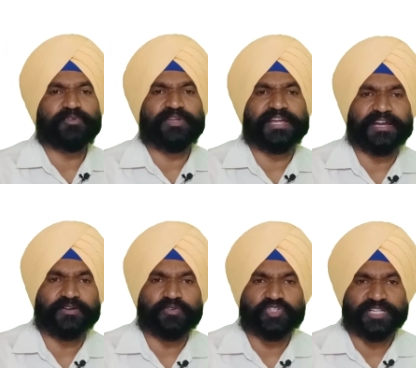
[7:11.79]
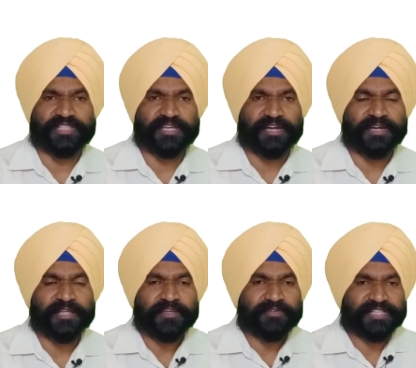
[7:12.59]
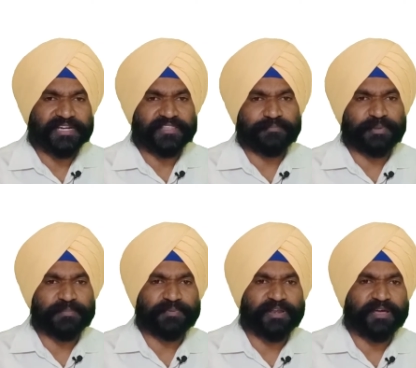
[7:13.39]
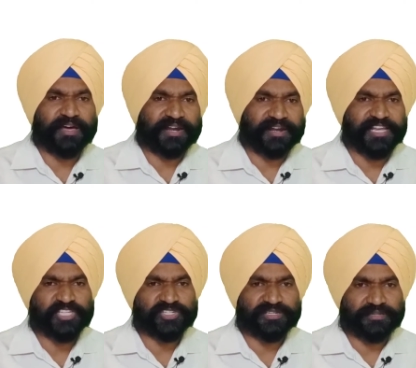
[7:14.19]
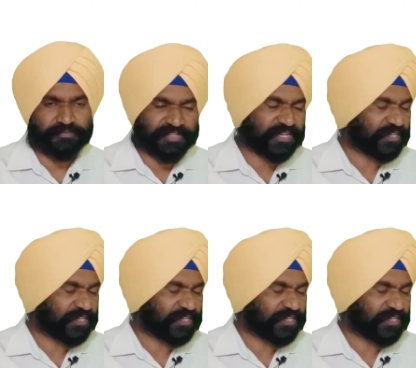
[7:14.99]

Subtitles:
a conclusion that whether the people are rich, whether the